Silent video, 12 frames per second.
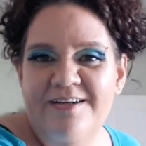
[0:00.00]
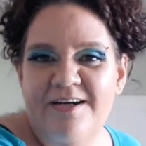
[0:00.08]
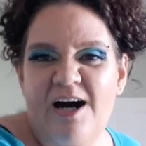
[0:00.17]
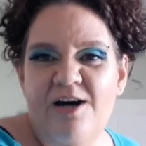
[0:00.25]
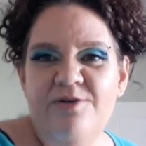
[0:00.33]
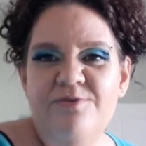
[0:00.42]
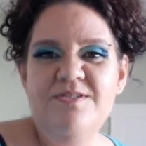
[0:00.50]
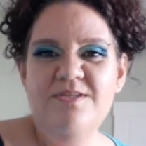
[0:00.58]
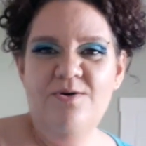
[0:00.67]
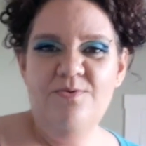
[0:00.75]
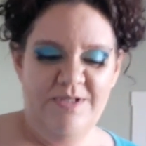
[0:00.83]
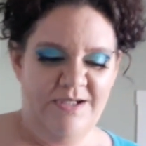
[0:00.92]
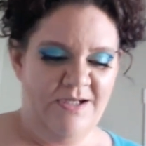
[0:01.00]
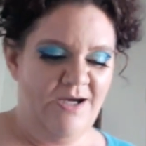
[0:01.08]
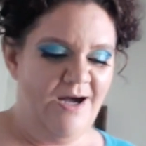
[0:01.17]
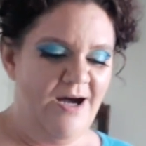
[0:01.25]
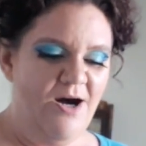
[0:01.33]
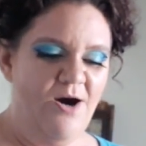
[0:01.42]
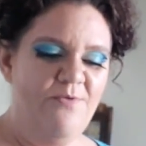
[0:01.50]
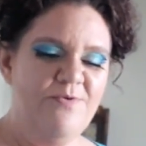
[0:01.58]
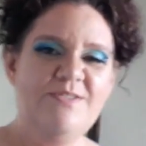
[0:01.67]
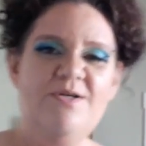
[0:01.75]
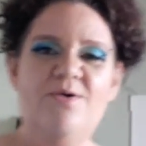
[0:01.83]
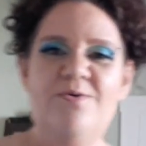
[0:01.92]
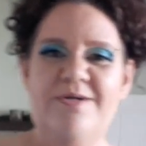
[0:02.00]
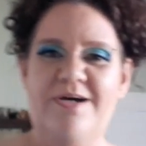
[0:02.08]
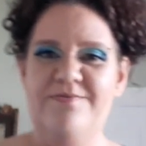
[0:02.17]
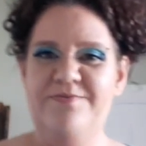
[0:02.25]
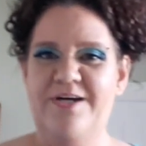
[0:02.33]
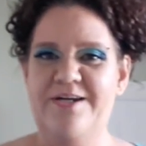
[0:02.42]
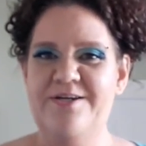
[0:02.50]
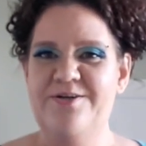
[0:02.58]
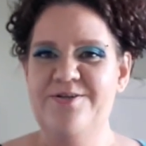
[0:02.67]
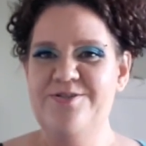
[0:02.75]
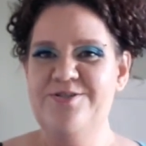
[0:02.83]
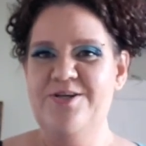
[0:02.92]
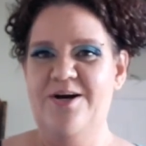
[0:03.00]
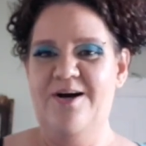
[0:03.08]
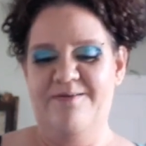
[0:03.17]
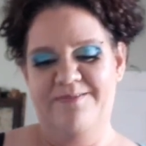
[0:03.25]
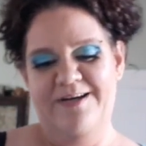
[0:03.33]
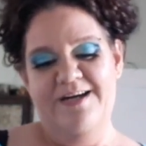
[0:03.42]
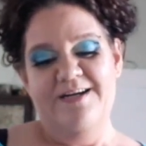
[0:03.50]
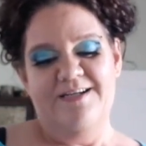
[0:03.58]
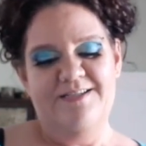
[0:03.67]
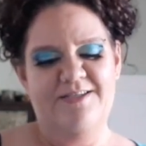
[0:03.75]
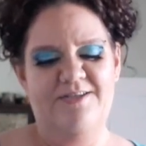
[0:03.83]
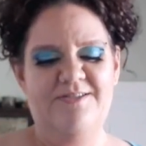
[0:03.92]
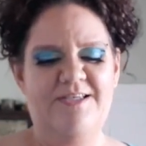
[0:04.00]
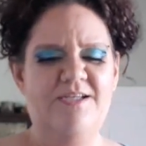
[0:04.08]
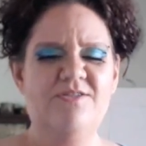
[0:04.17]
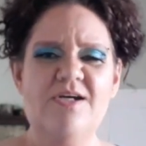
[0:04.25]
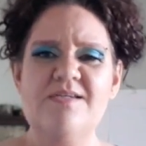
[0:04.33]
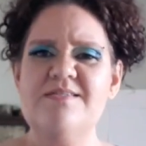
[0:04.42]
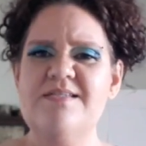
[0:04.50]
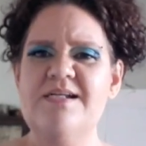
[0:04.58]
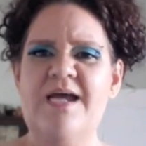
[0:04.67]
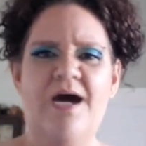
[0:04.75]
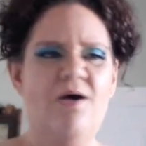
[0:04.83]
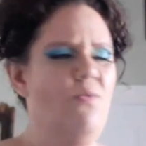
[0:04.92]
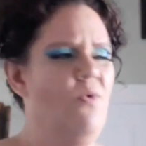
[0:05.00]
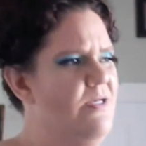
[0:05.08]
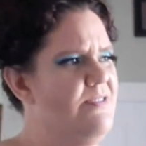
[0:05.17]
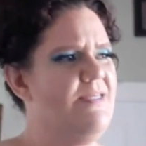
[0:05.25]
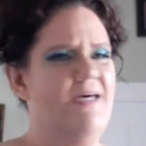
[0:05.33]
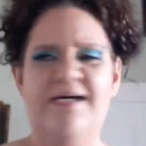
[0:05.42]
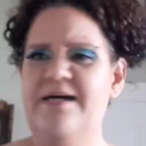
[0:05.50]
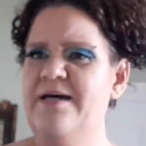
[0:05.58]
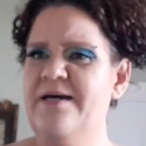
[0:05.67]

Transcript: I always know when I've done a good job. Because I'll say, Justin, how was it?